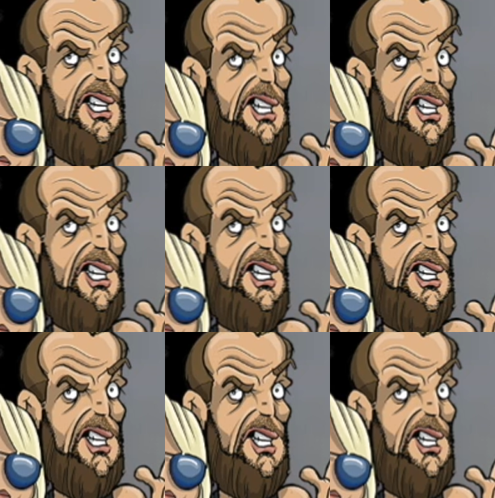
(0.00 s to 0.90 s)

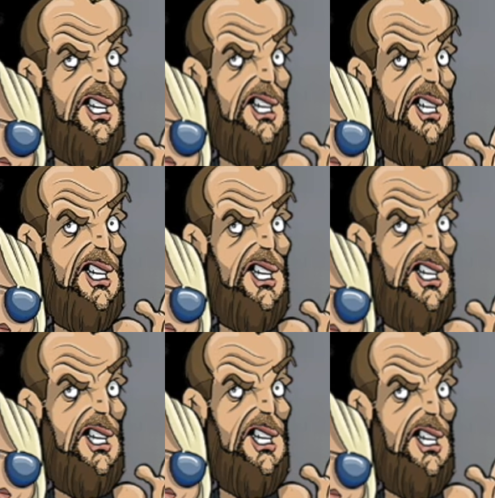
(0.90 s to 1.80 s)

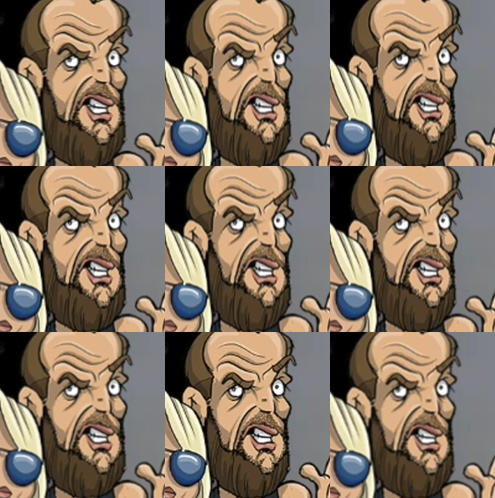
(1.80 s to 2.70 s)
(not speaking)